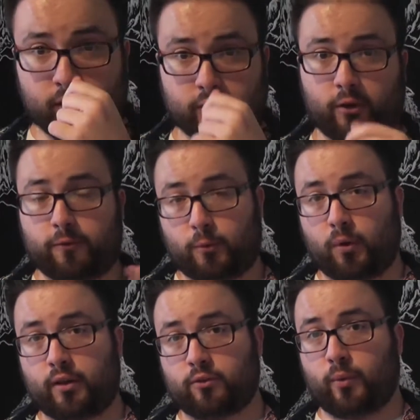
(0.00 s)
So for
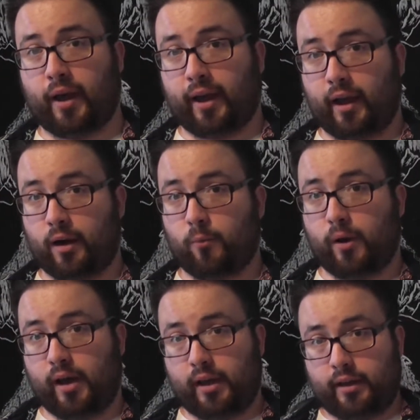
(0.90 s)
once when I cut
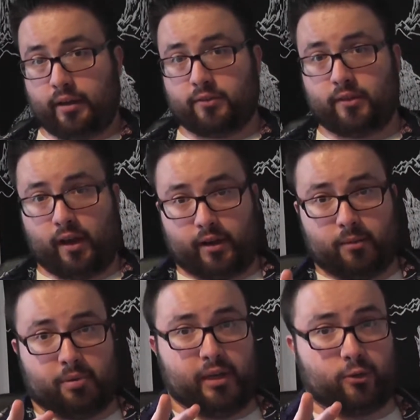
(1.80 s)
away, it's not going
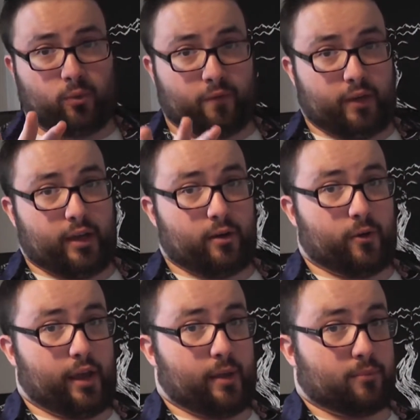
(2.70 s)
to be to a
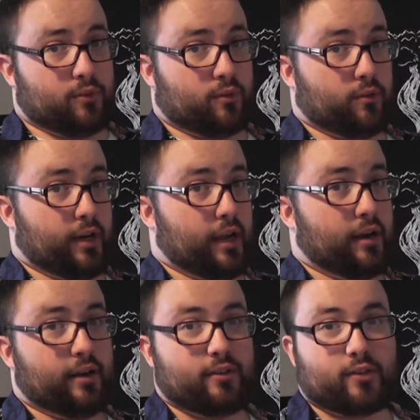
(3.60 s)
video game
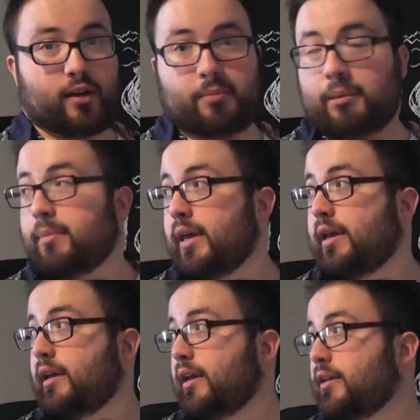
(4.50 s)
screen. It's going to be
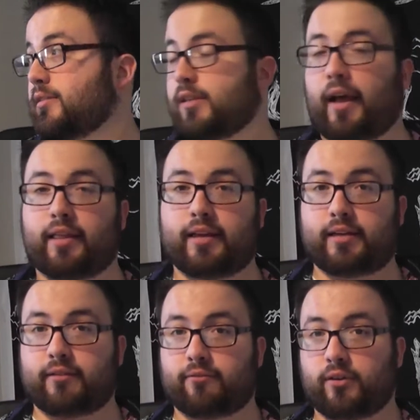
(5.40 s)
me in a slightly
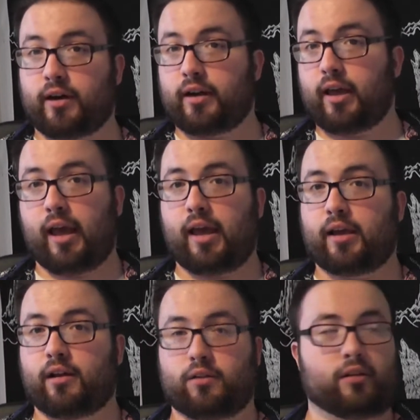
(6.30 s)
different
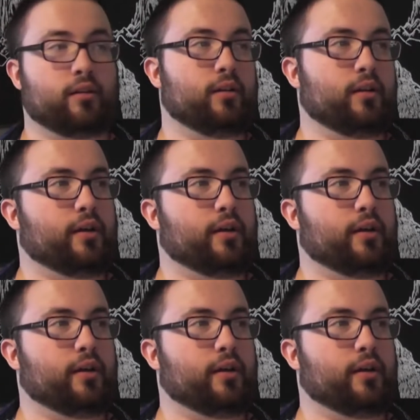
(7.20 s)
angle.